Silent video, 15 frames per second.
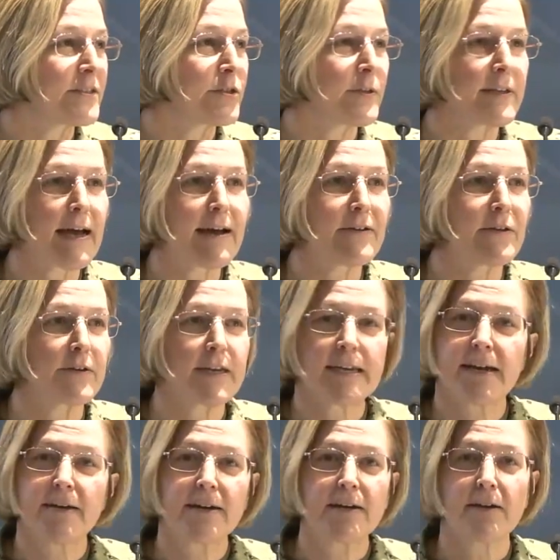to allow you to
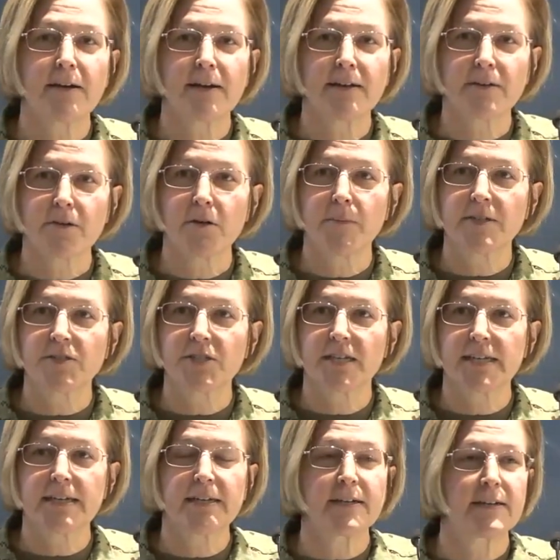carry on a whole bunch of
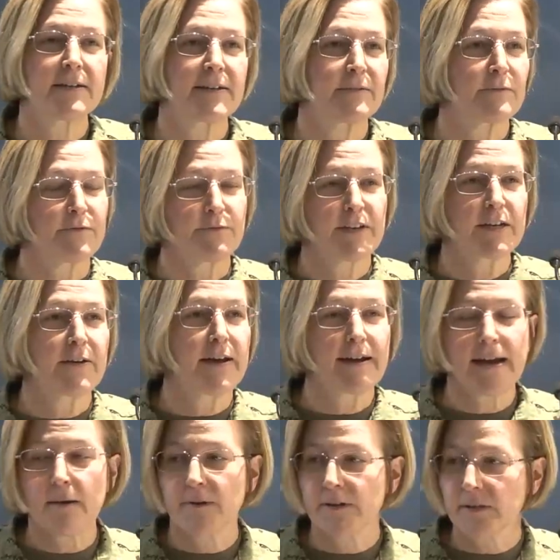gear and figure out
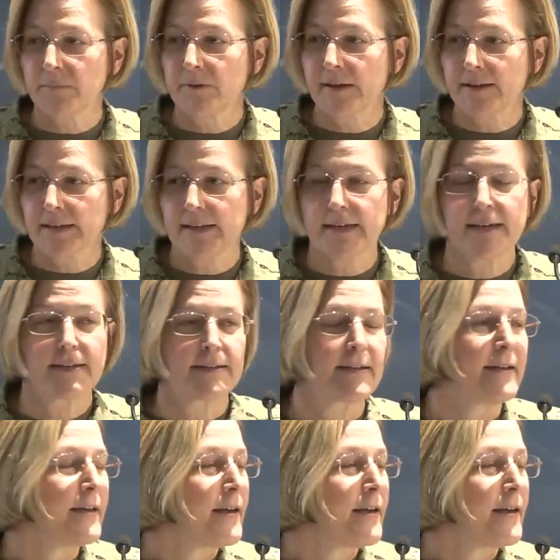how we're going to plug it in